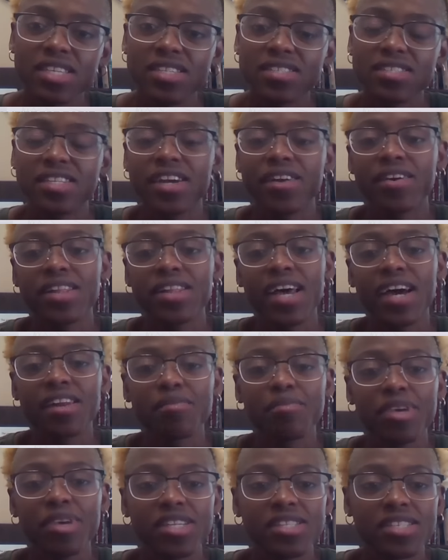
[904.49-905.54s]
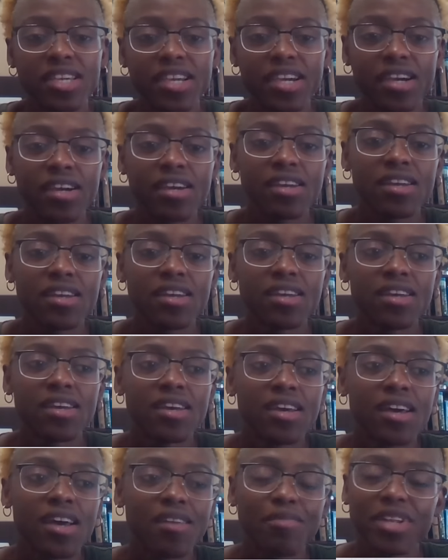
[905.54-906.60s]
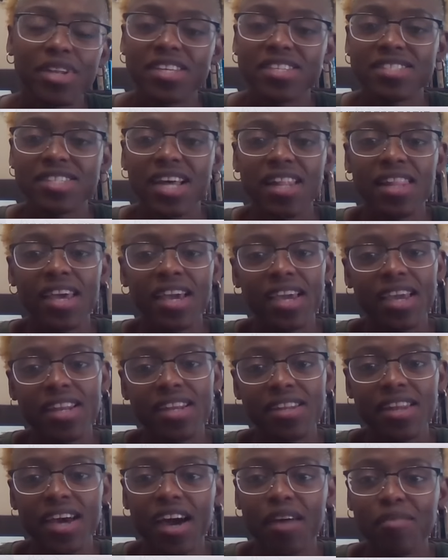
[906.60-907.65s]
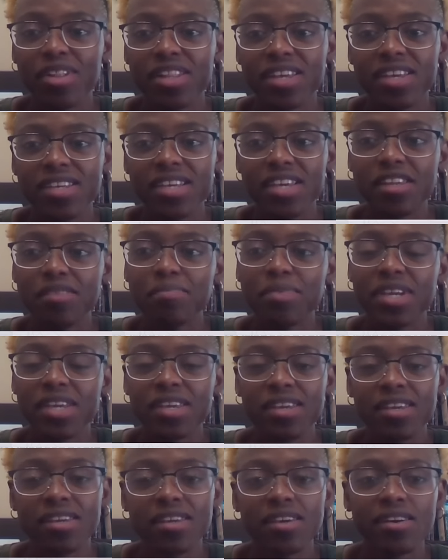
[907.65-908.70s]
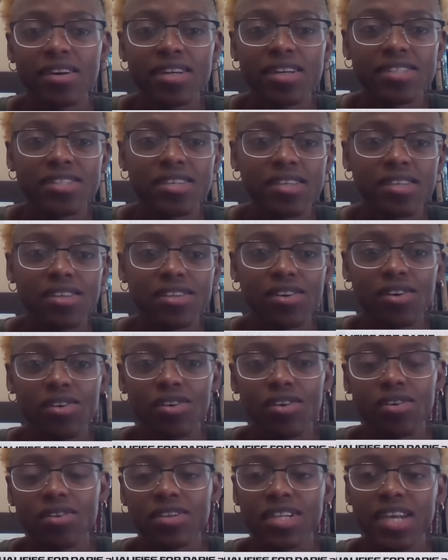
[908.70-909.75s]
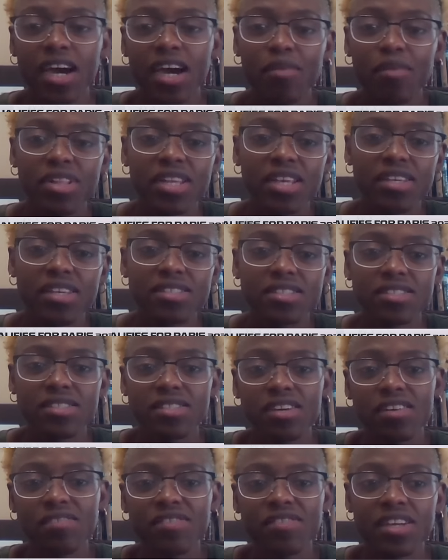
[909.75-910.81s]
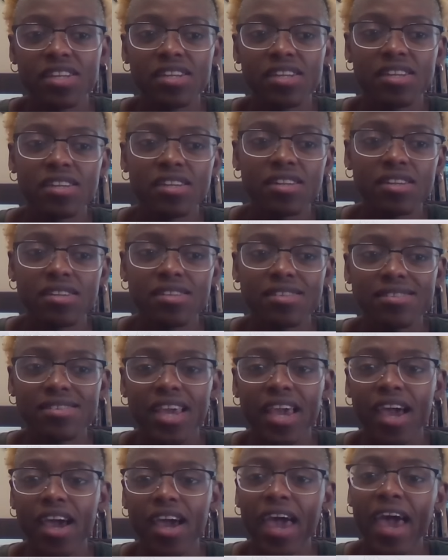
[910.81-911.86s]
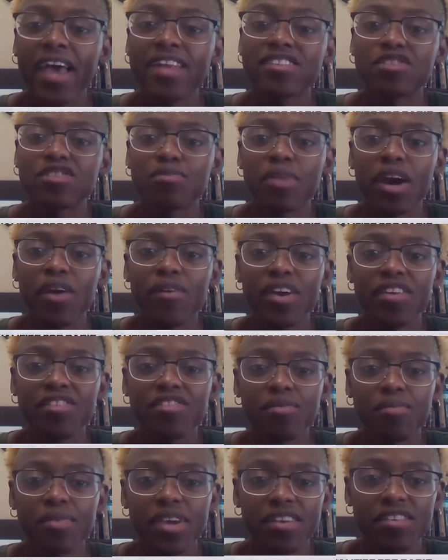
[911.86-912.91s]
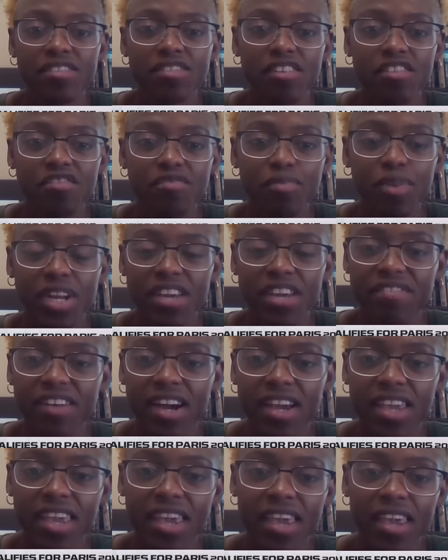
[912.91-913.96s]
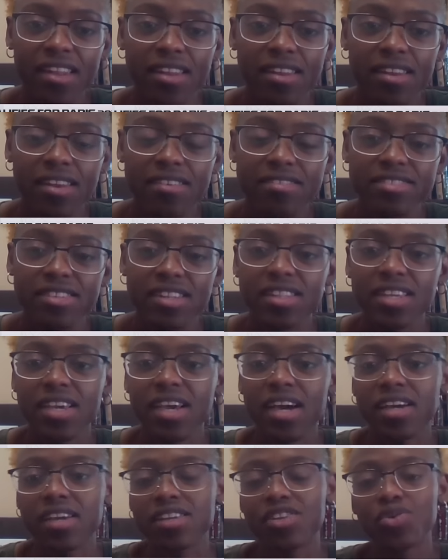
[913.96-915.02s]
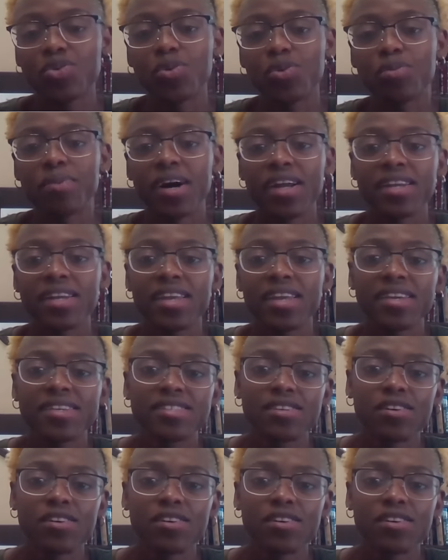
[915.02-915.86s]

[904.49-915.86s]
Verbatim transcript: is there are a lot of meets here. I mean, it's not like any diamond league. It'd be good to you know go to diamond leagues and stuff and add to my resume and stuff. But if I can't, there's nothing I can do about it.